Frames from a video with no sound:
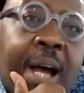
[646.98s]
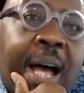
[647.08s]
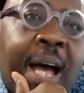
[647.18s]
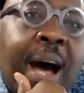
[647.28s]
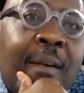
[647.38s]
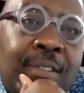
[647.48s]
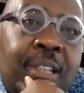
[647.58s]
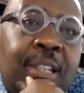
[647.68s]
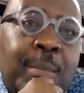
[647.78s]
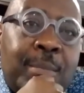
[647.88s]
obviously
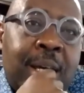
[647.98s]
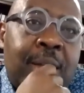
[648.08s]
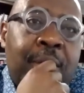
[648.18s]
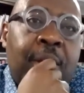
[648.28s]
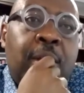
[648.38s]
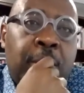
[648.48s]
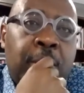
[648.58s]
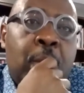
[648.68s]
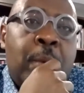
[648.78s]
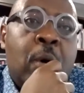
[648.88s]
comes out of the colonial
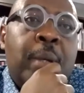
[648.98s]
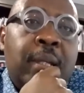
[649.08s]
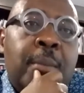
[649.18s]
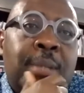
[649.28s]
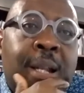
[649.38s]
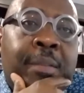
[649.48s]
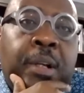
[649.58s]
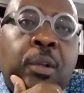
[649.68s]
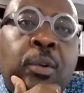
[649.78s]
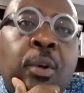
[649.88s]
moment, it comes out of the
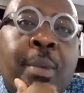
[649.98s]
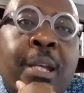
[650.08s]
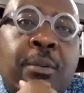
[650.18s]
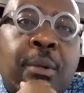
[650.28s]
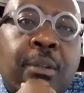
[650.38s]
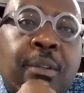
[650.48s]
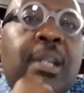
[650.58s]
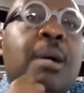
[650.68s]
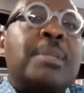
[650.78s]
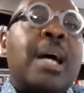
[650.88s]
colonial matrix. It
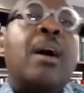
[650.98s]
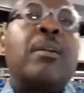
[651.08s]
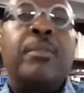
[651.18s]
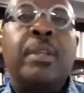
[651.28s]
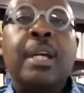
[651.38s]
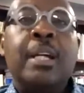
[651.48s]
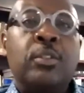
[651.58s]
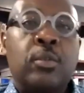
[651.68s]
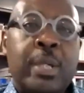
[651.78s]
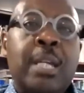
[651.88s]
comes out of the
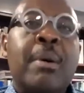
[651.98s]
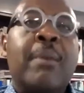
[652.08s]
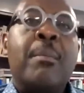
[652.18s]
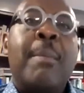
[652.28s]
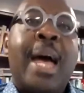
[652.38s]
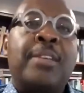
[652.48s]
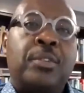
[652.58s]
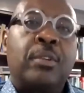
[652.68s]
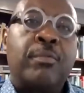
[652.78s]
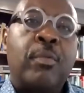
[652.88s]
dream of the master
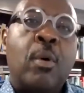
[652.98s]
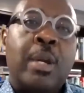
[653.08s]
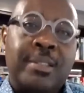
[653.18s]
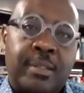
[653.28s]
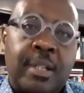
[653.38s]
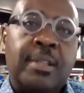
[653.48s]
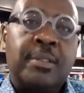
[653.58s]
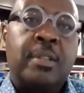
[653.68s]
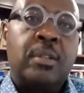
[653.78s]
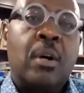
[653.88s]
for his sons
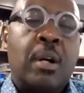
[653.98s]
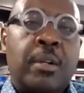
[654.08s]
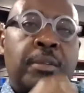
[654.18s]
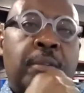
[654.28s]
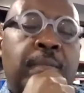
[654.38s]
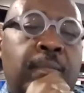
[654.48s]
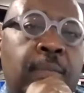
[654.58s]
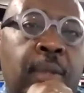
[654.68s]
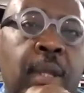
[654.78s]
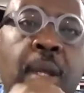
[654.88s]
and daughters.
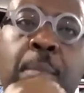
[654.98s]
But